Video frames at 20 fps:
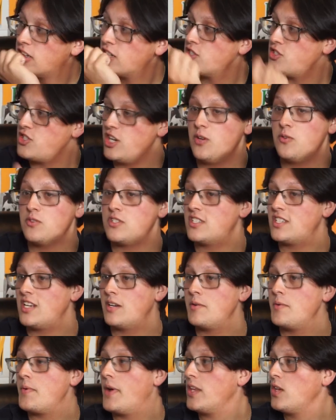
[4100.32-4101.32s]
Jake was just telling
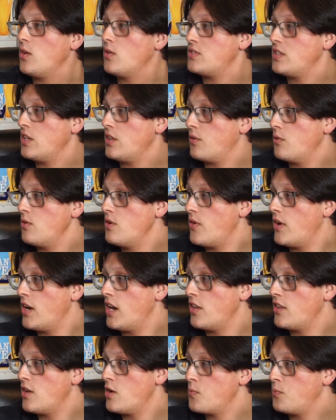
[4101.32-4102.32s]
me about UFC 3 right now.
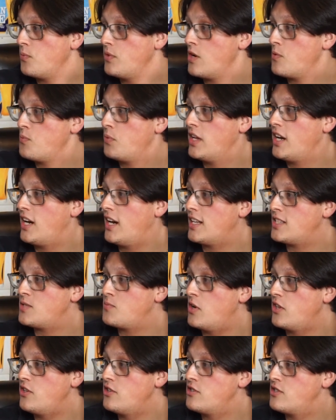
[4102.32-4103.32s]
They're playing it at Smothers.